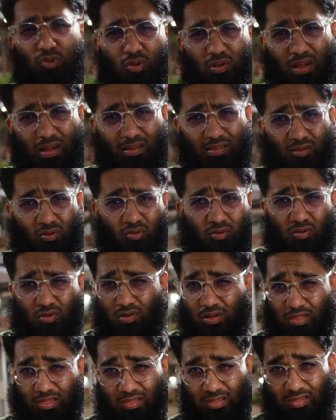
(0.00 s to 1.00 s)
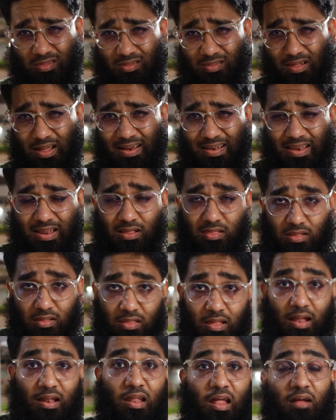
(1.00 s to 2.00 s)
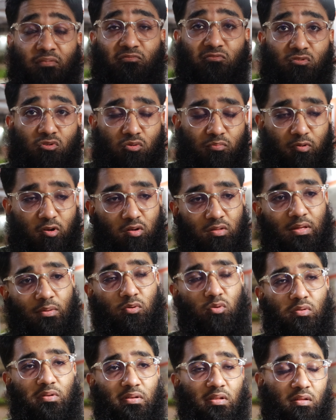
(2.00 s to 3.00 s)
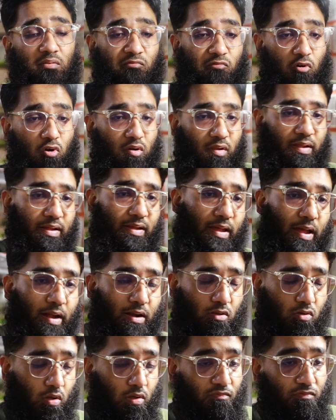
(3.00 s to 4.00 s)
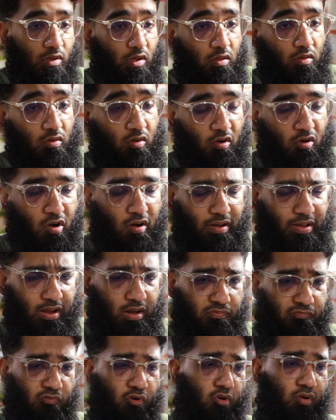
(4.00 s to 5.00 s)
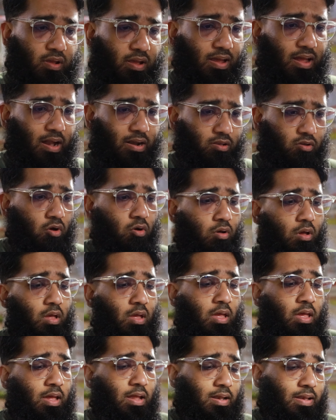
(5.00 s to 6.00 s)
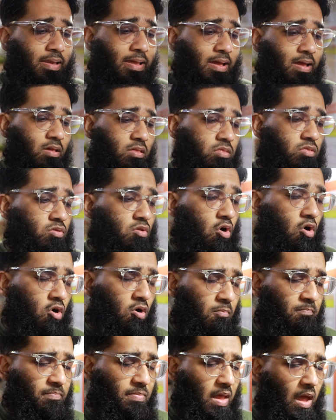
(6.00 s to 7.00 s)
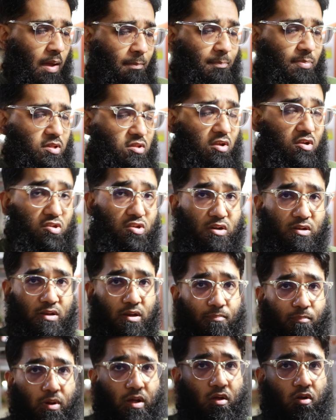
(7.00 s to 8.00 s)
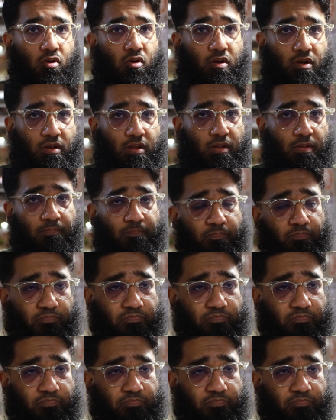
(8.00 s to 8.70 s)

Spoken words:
I don't know. I think it's f2 because I'm using the 4K auto. If you're recording in 4K auto, there is no aperture shutter priority.